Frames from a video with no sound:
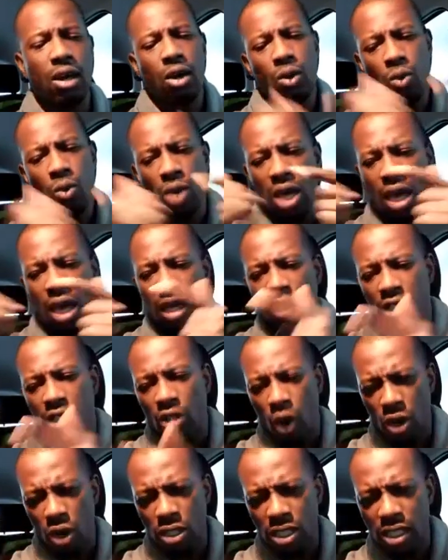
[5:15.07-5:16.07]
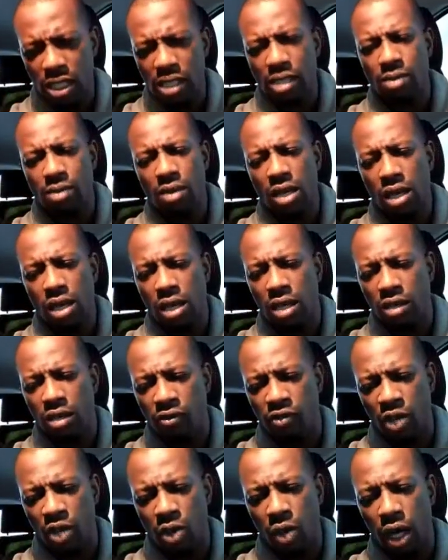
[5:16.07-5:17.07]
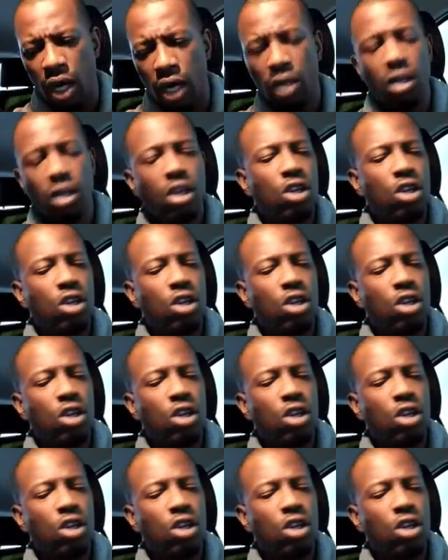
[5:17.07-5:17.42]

we endorse this individual.